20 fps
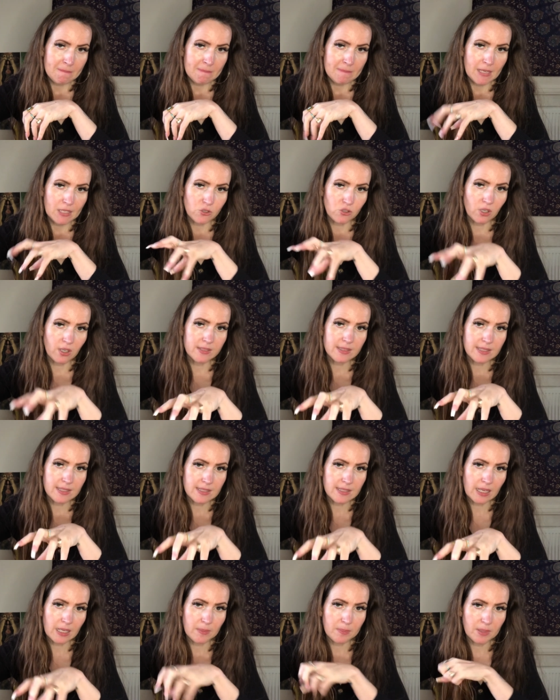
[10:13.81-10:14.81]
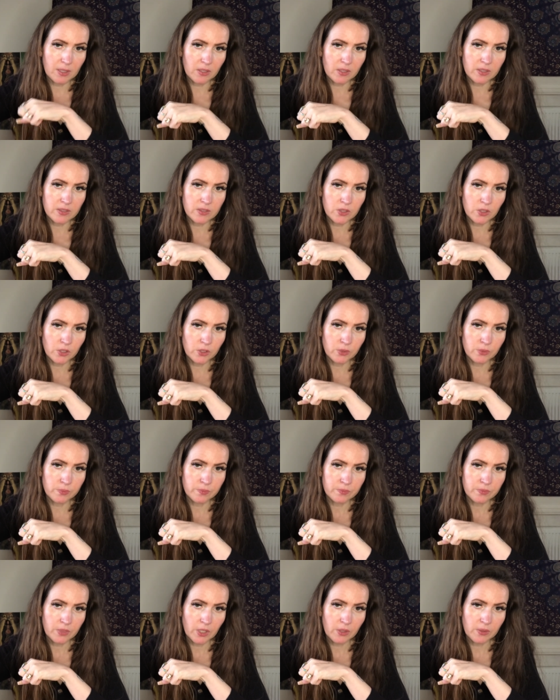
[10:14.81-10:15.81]
trying to stabilize you
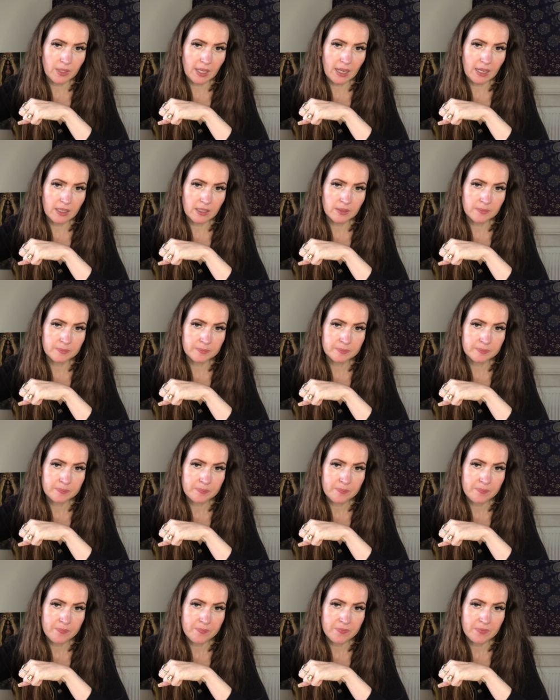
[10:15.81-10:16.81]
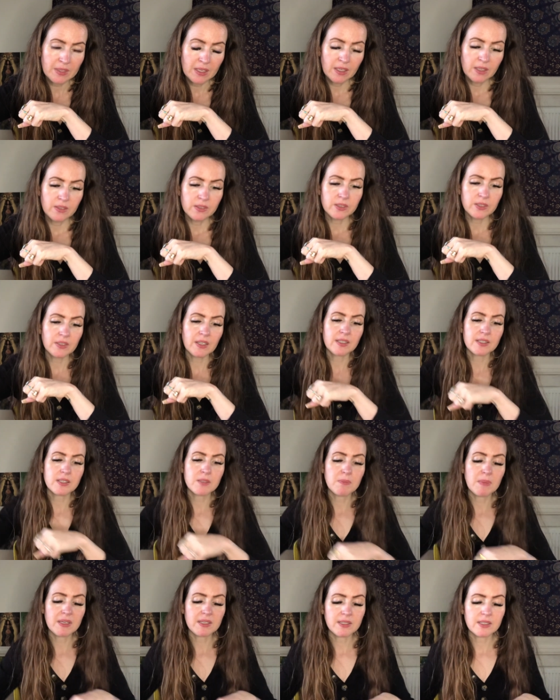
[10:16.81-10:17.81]
okay so that's the
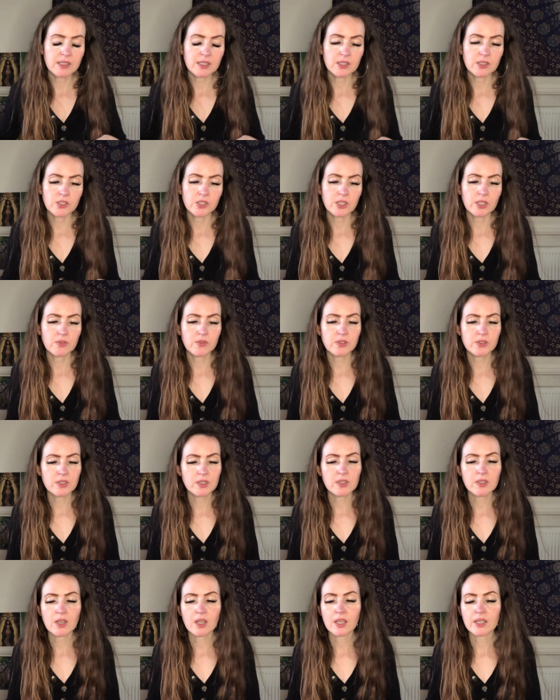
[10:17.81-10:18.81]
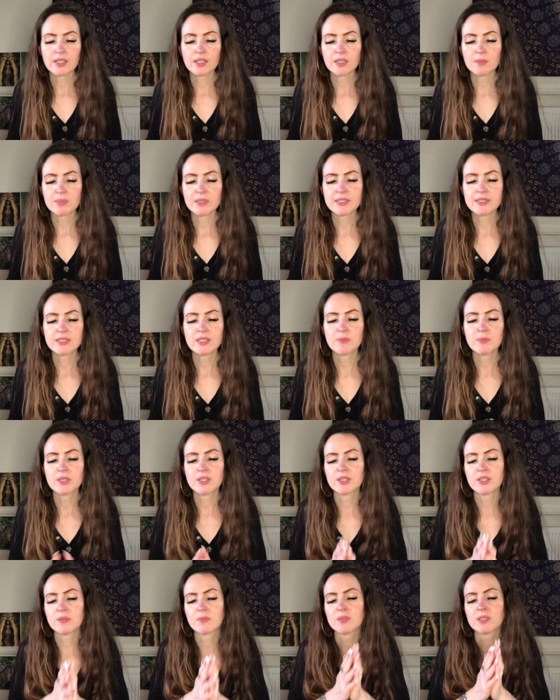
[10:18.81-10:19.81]
message if you do like it please give me a
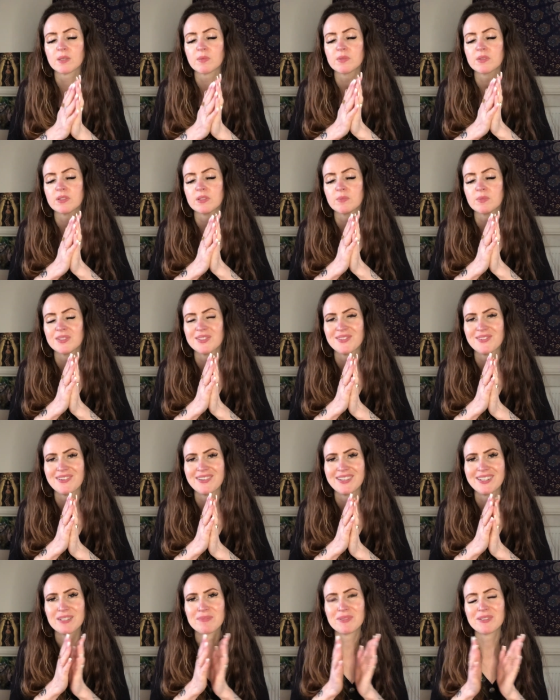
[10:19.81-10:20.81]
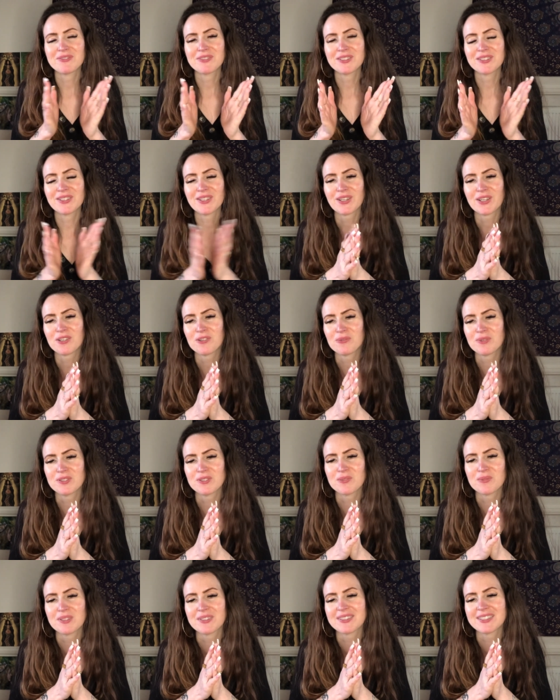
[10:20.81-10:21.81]
thumbs up and subscribe if you'd like a
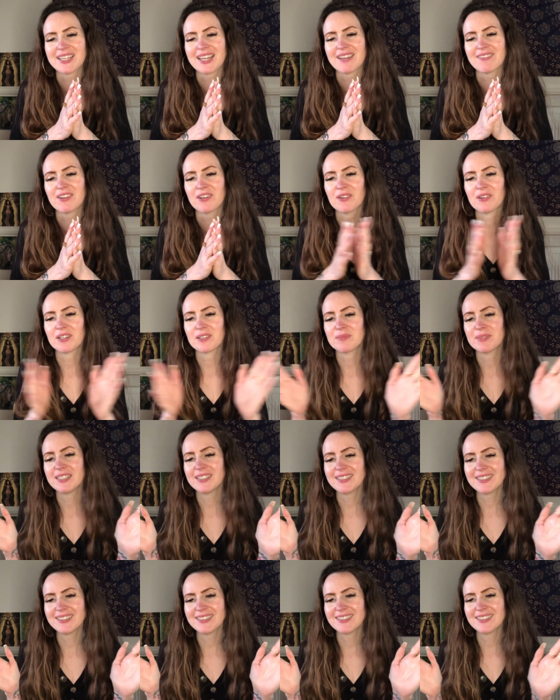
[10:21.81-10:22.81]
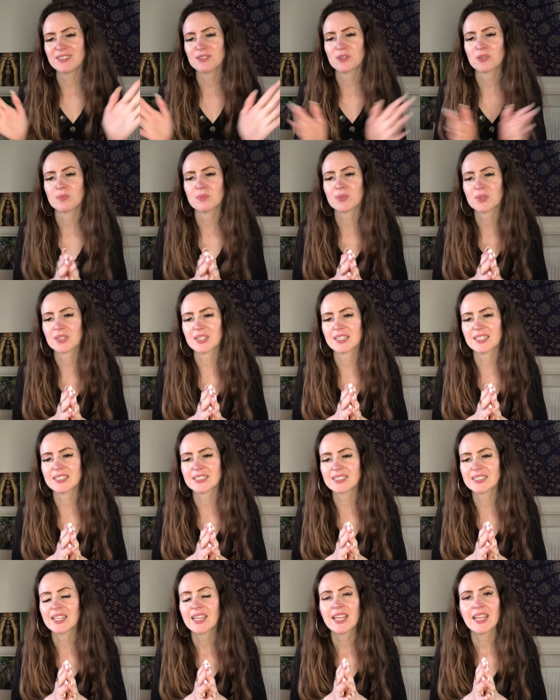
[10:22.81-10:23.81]
one-to-one -one tarot I'm here you can book
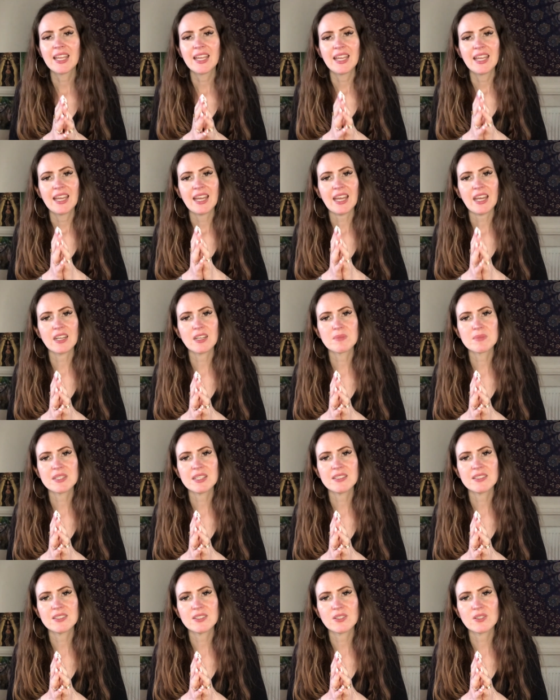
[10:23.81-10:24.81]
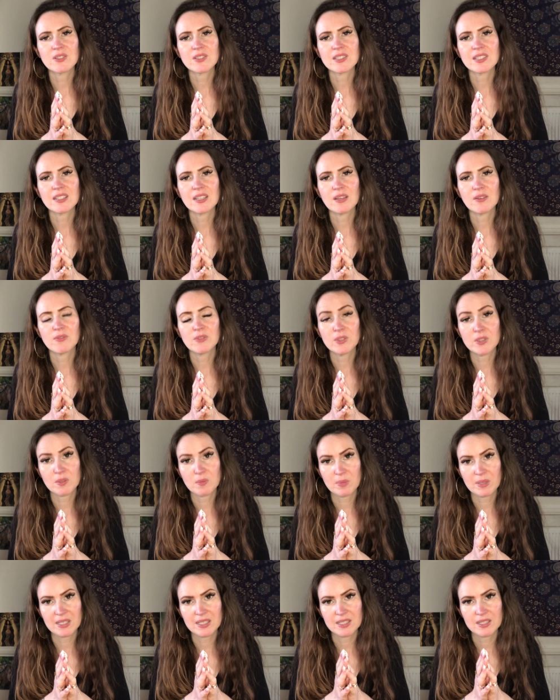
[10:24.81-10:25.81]
in and I'm sending you lots of love lots of
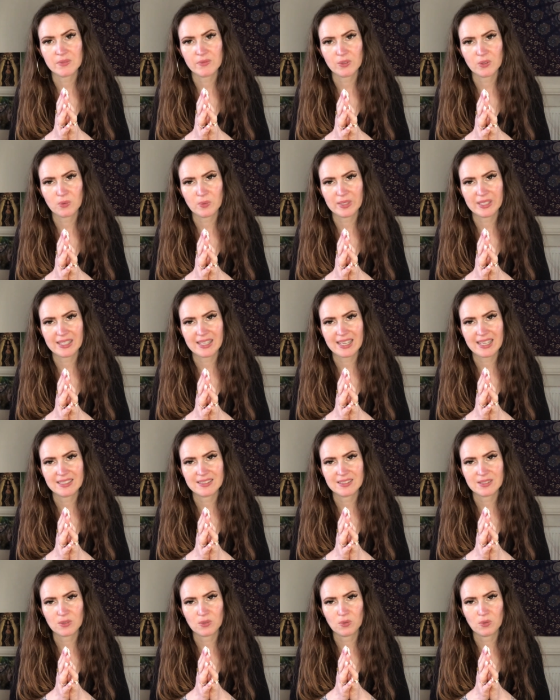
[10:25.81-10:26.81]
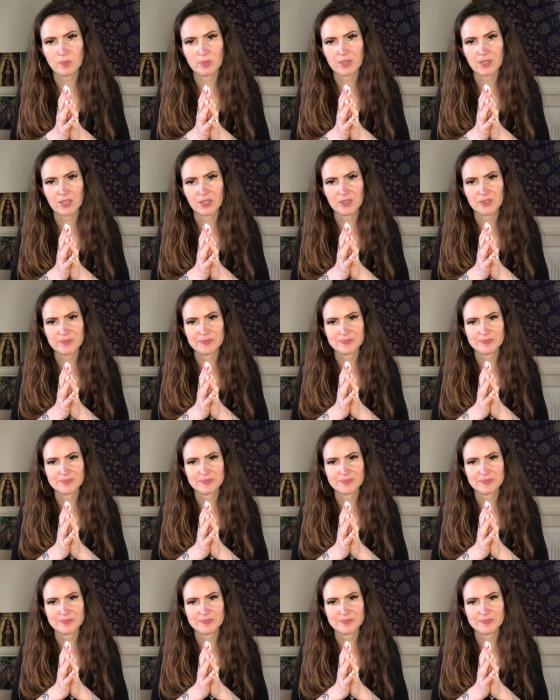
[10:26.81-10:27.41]
peace for your week ahead Scorpio